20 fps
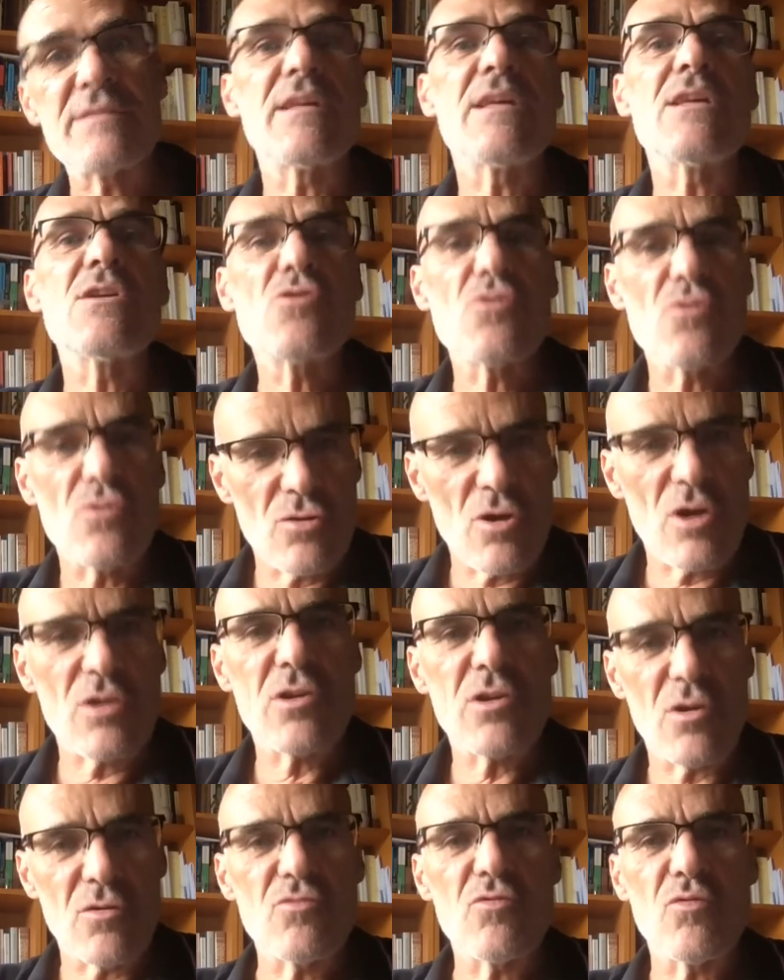They should not
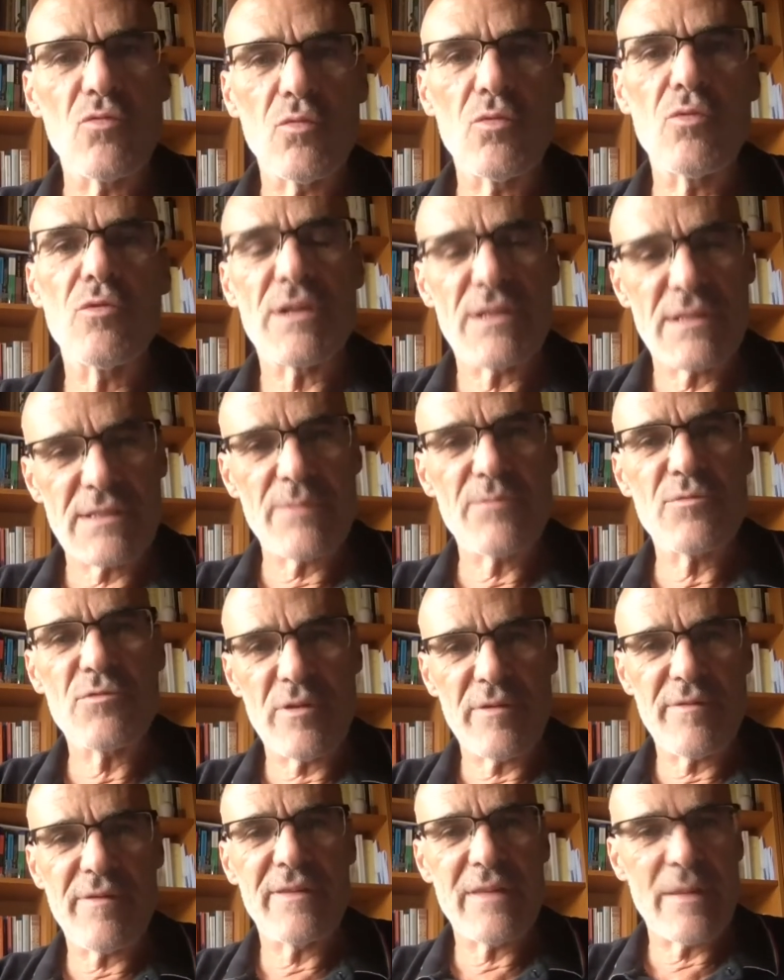go to war except to
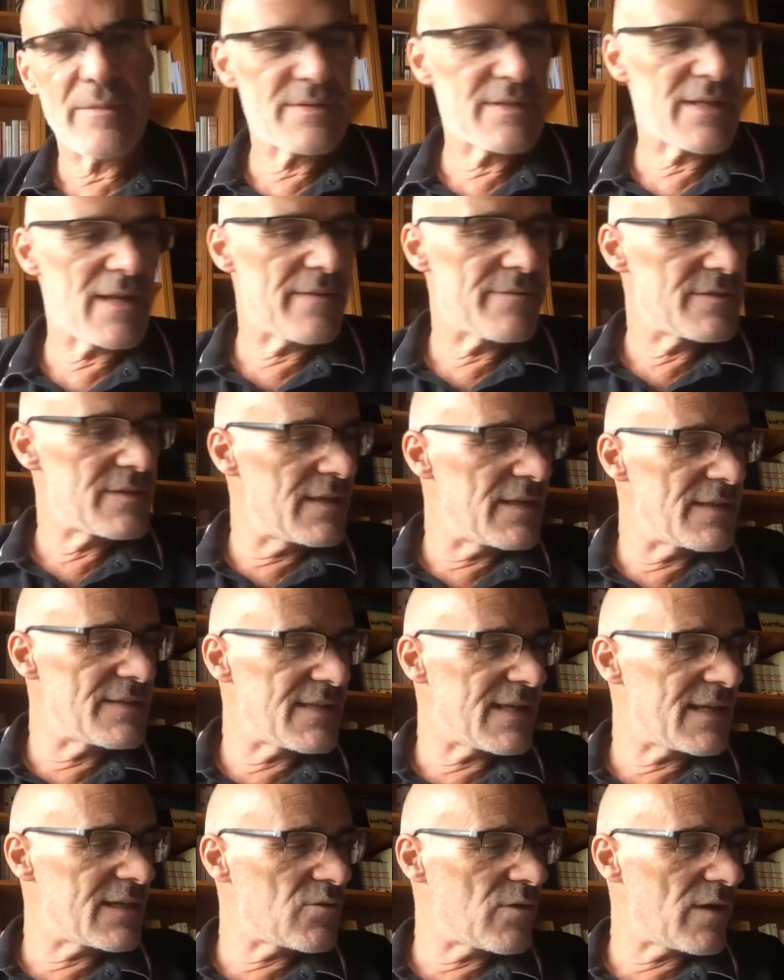defend themselves,
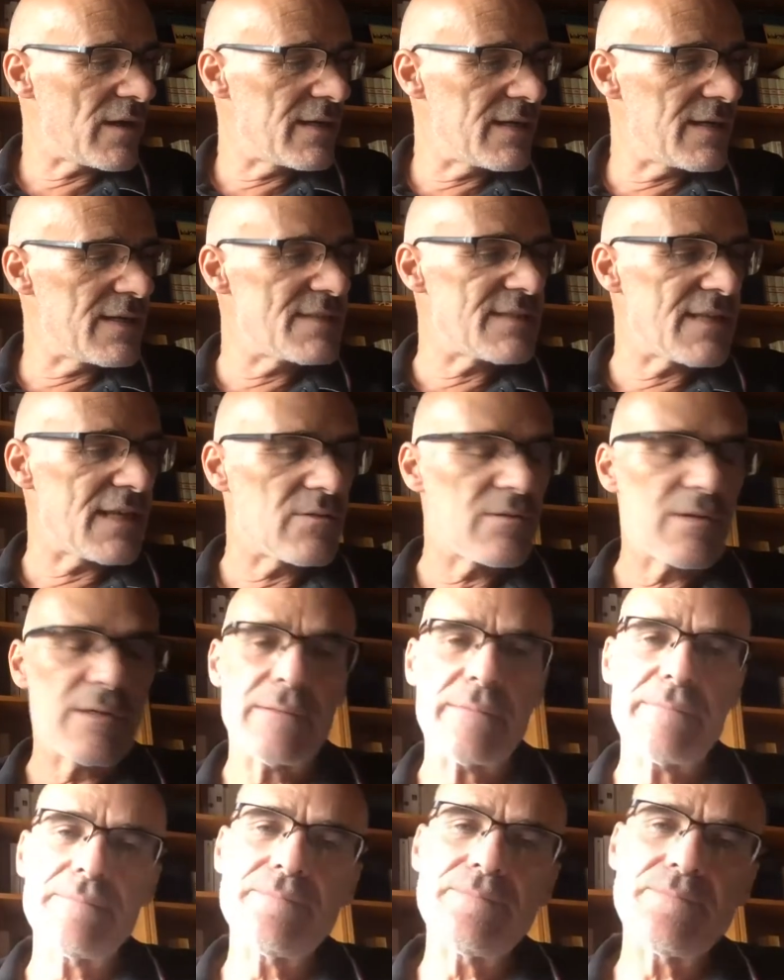etc., etc.
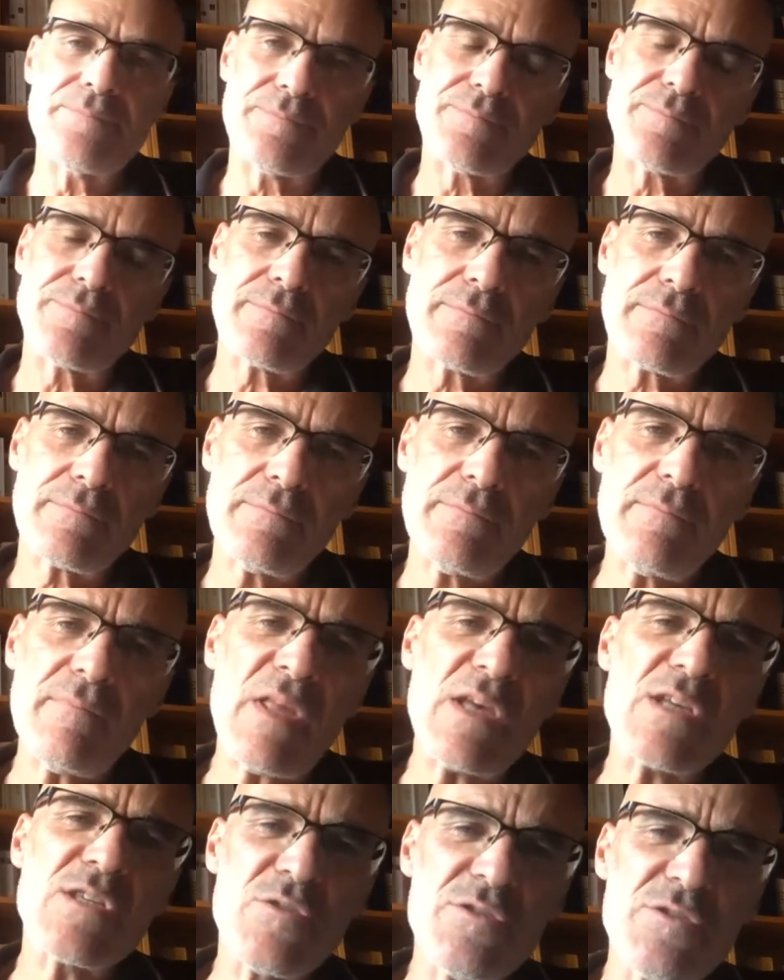
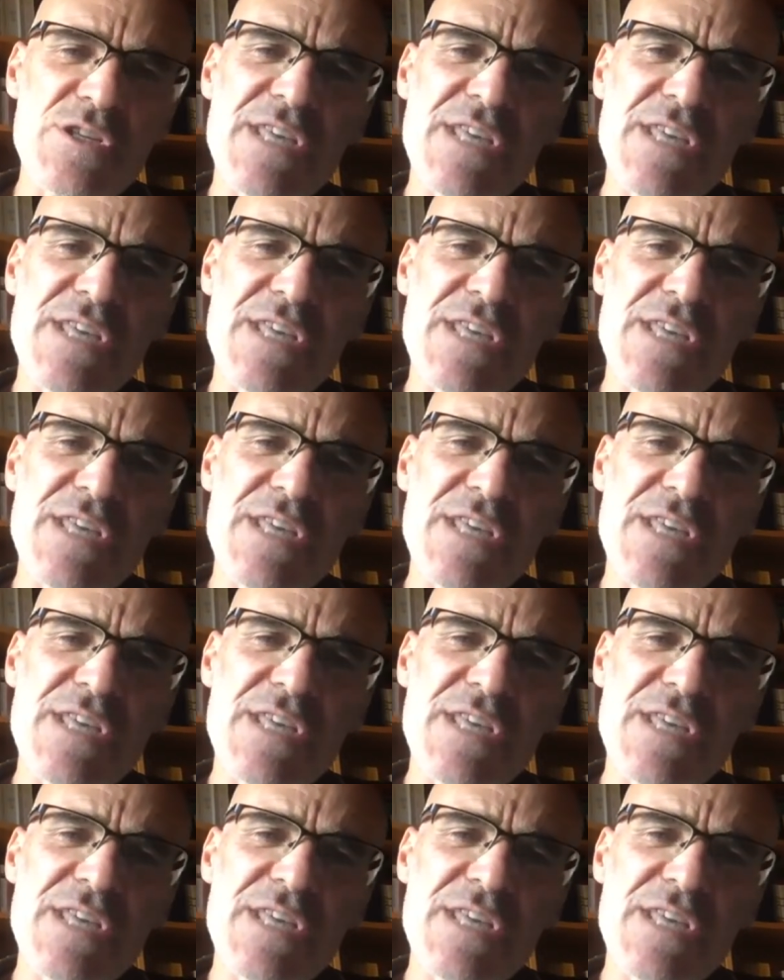So, in the